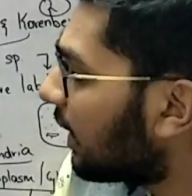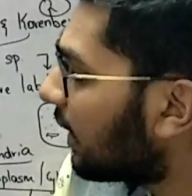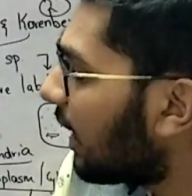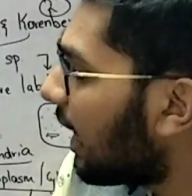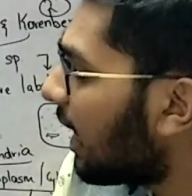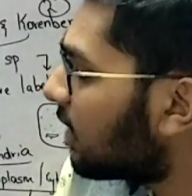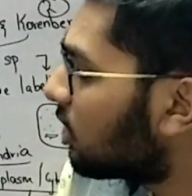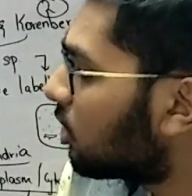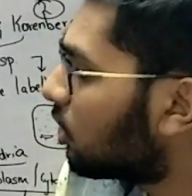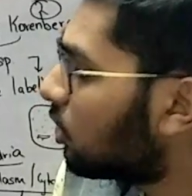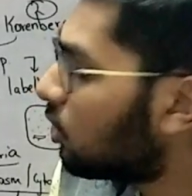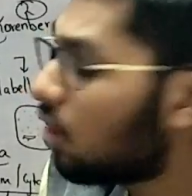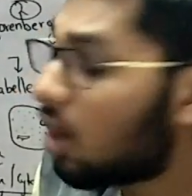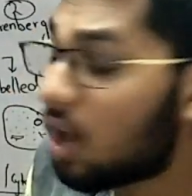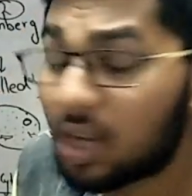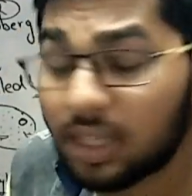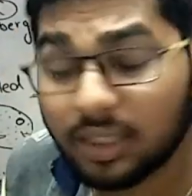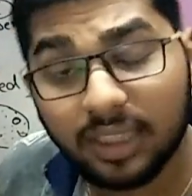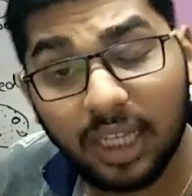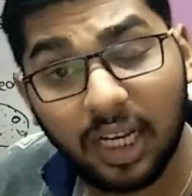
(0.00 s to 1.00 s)
attached to
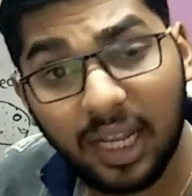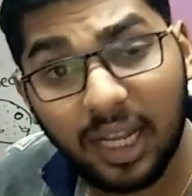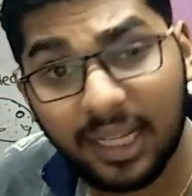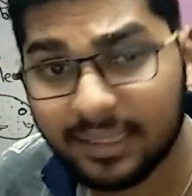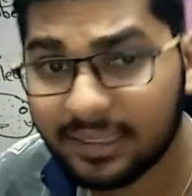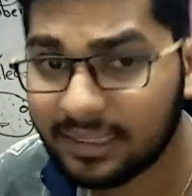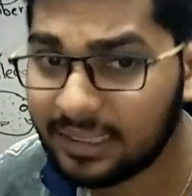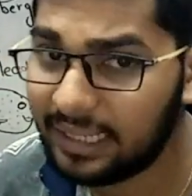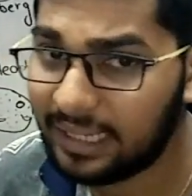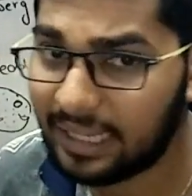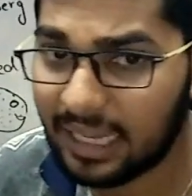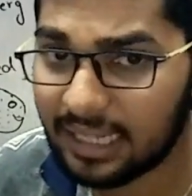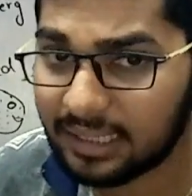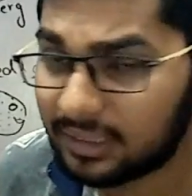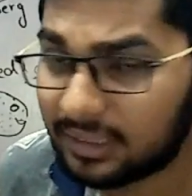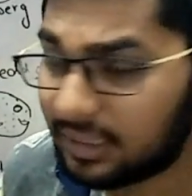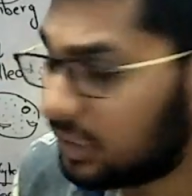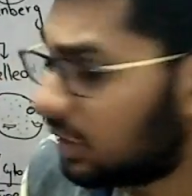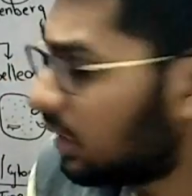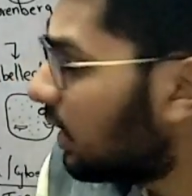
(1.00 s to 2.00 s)
oxaloacetic
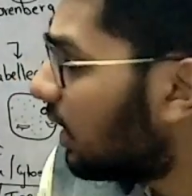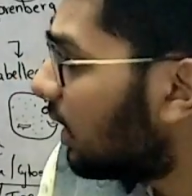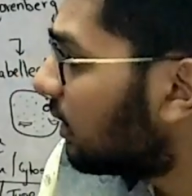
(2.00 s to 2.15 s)
acid.